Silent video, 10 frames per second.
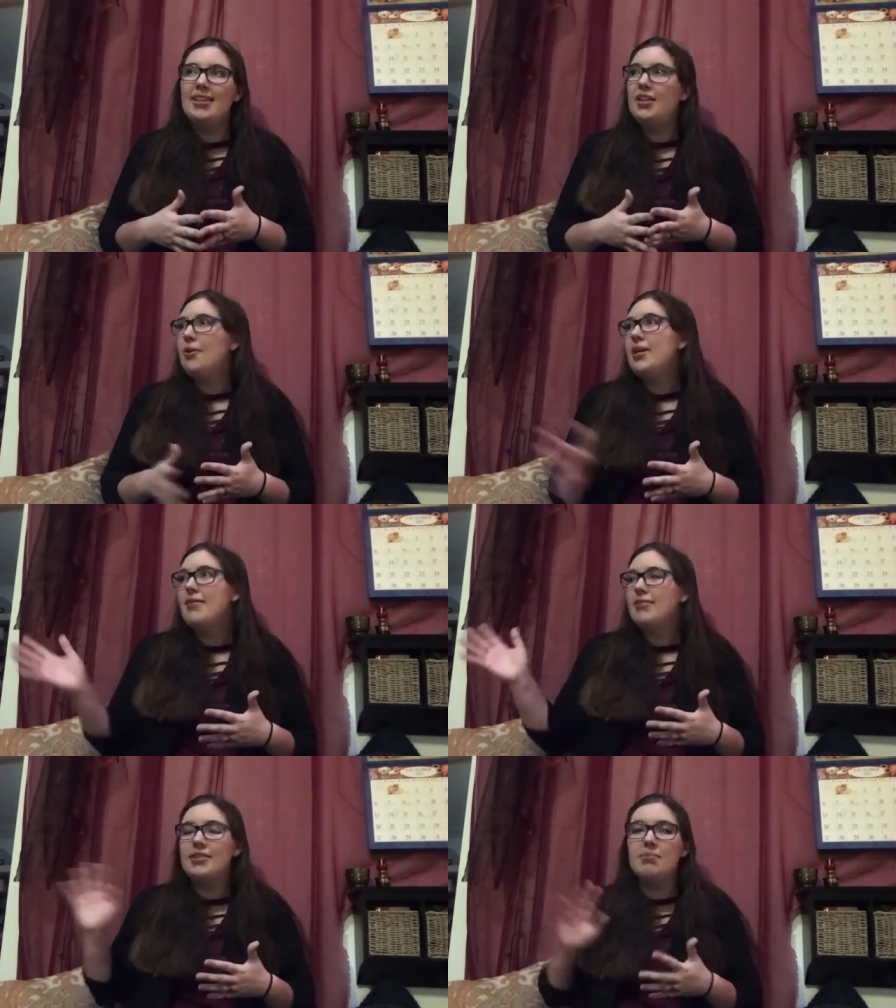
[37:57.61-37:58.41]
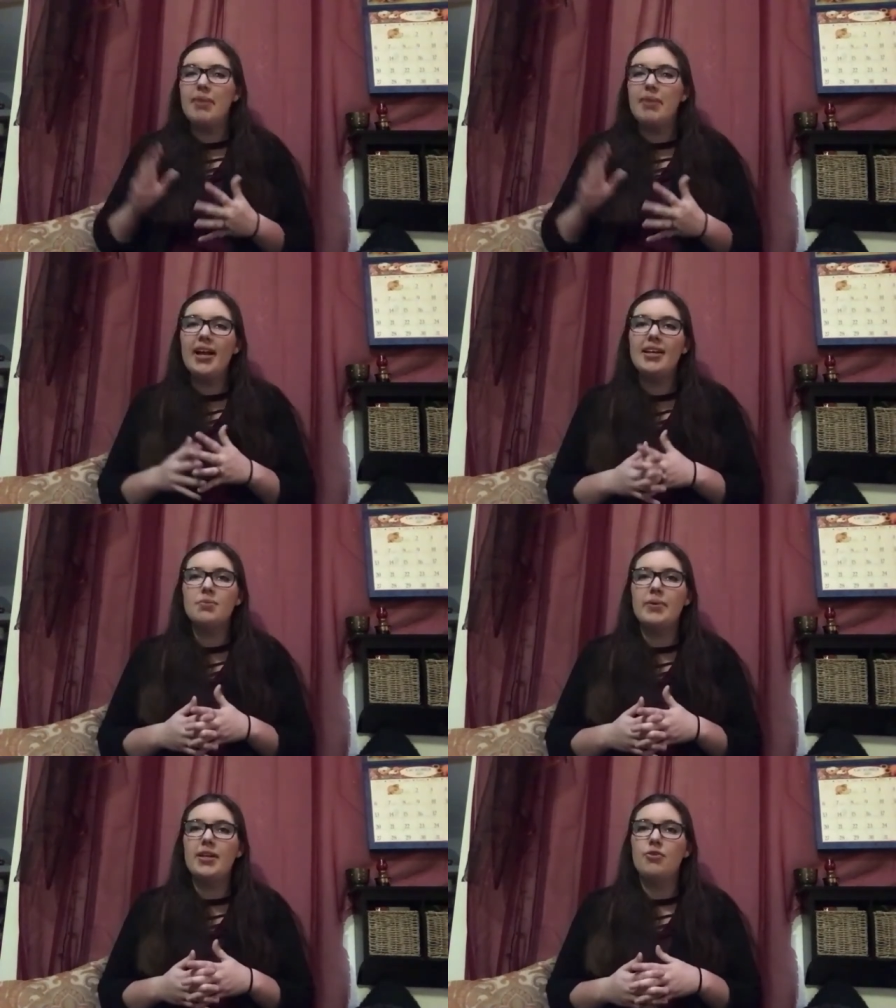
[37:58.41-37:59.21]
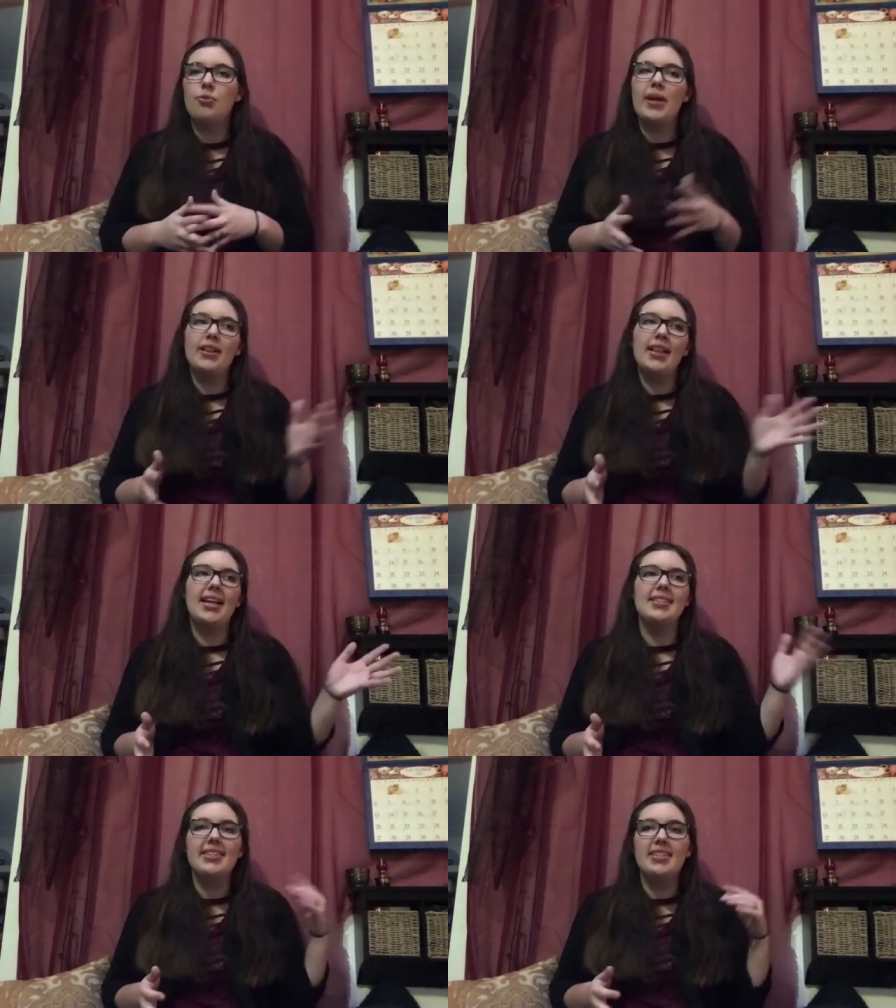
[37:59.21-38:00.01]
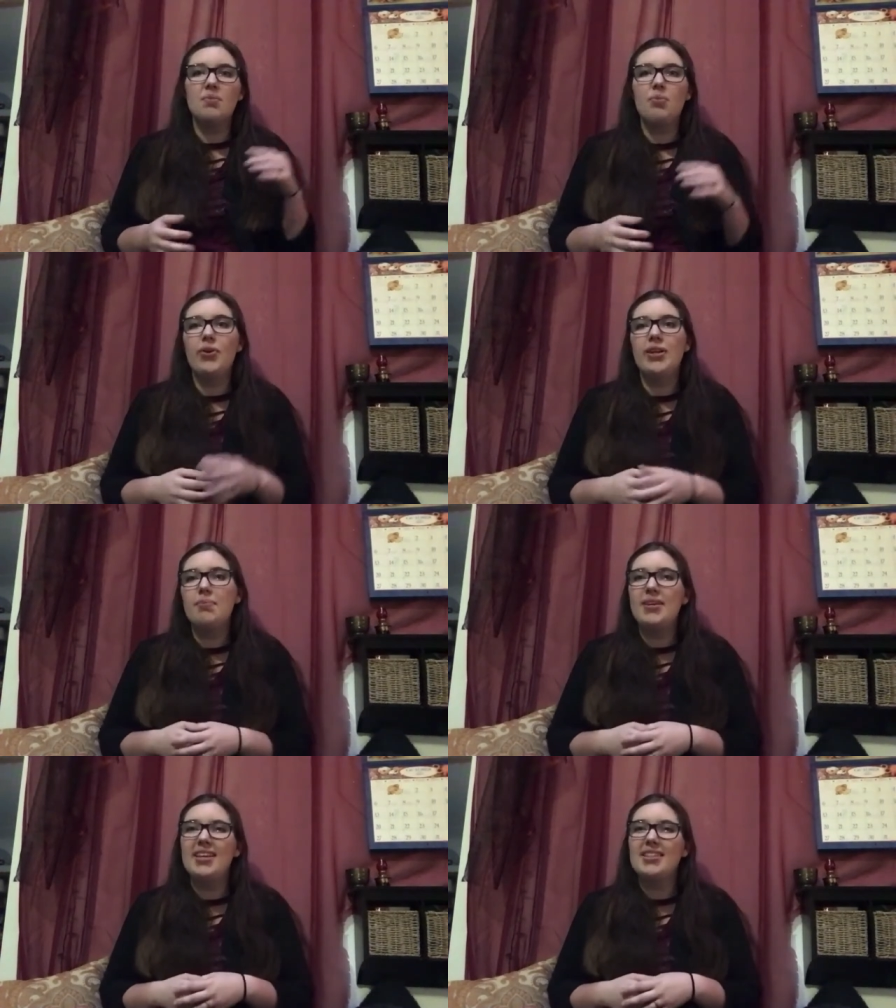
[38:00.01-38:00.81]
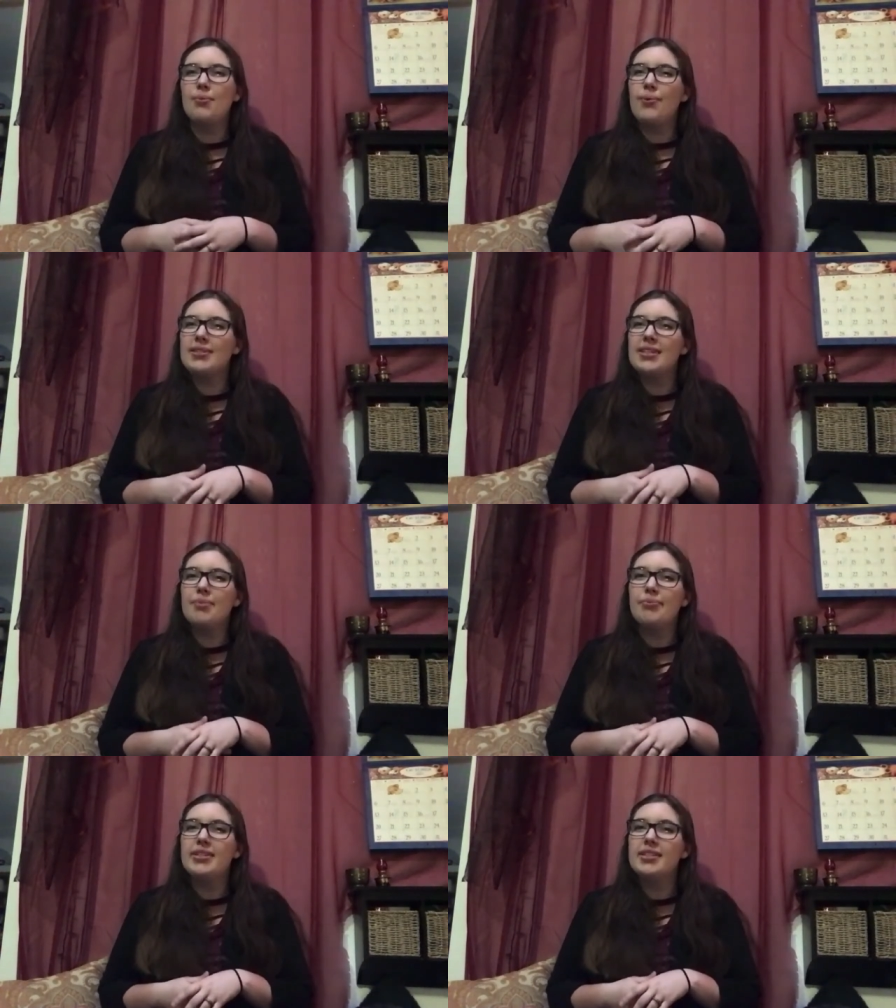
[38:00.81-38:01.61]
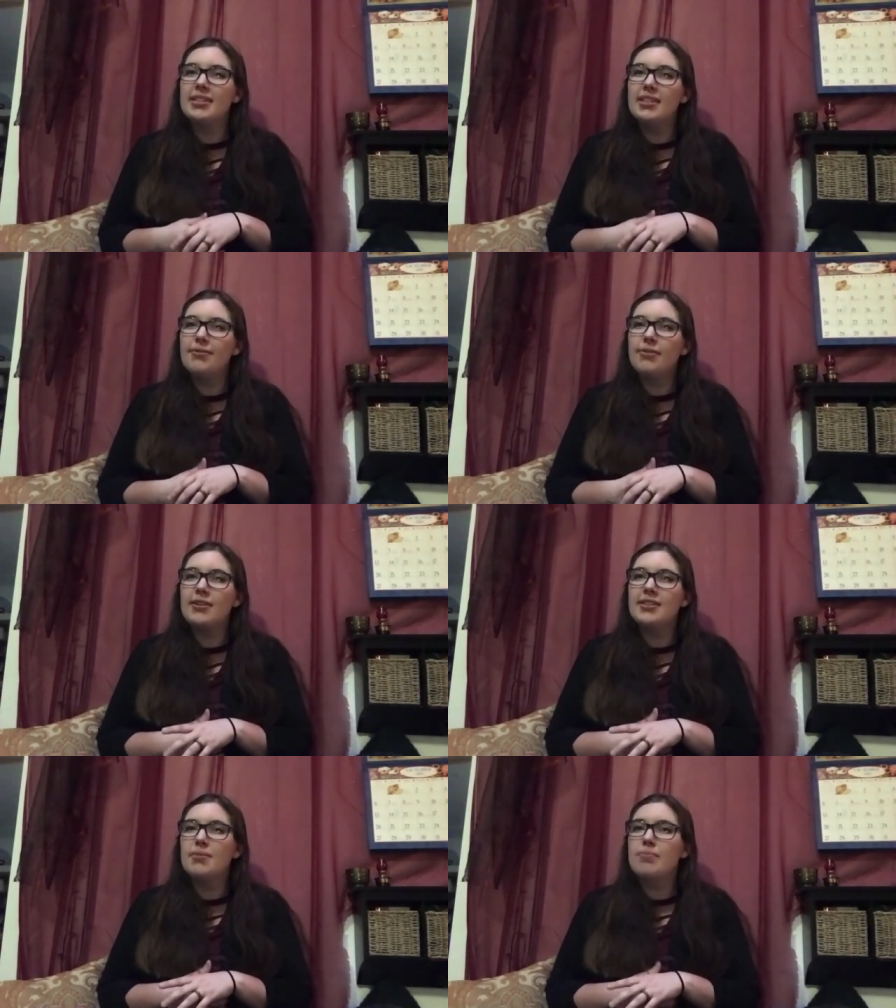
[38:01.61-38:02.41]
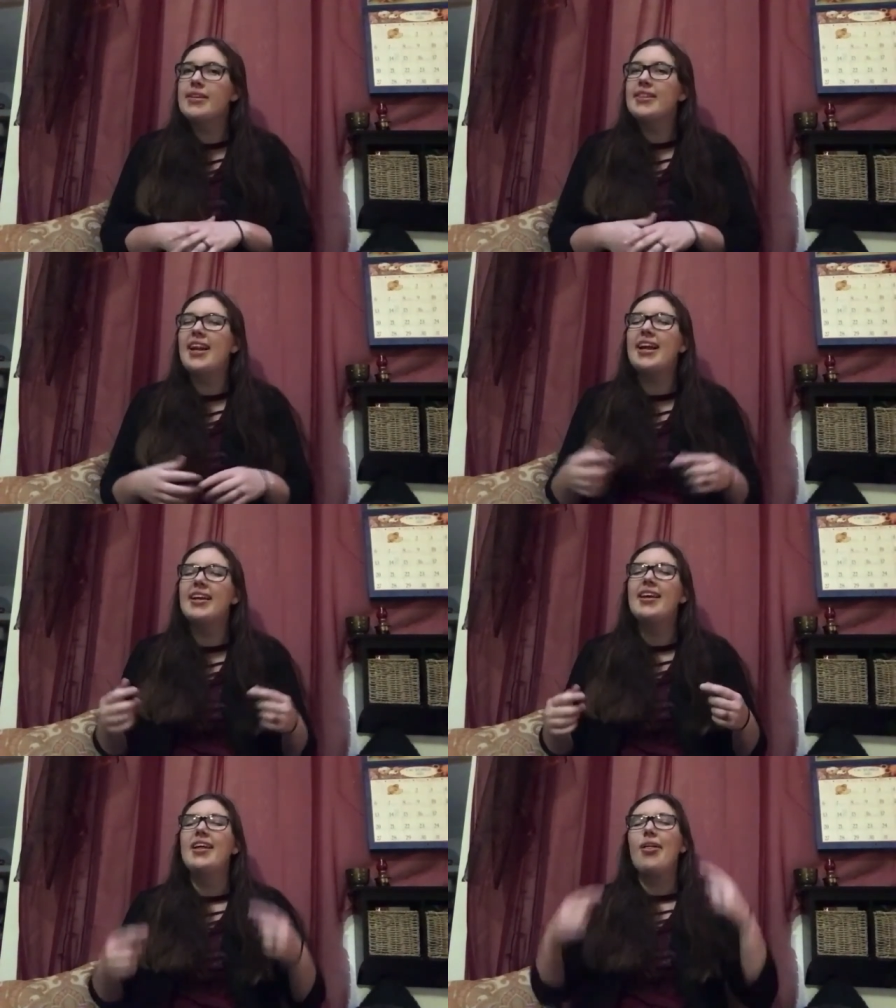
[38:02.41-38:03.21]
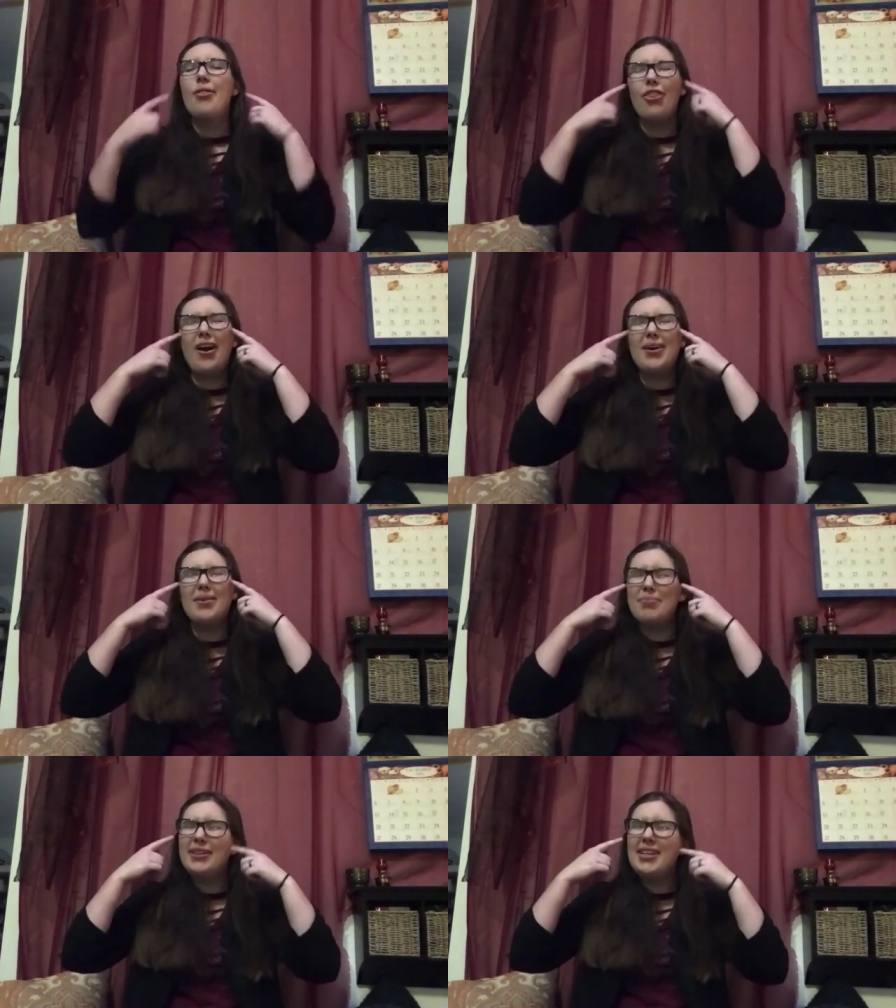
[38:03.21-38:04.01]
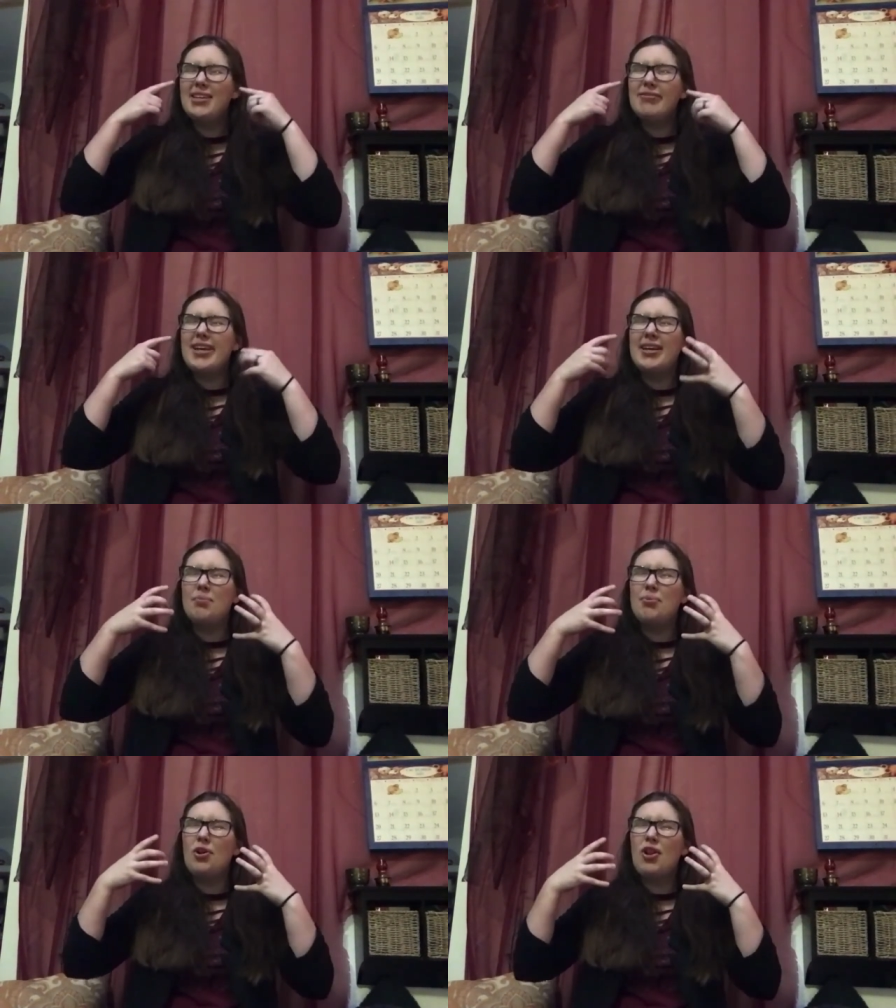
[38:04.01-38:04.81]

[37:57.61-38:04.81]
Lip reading: I never see my husband or my clients disappointed because I wasn't able to deliver on something that I thought and believed I could pull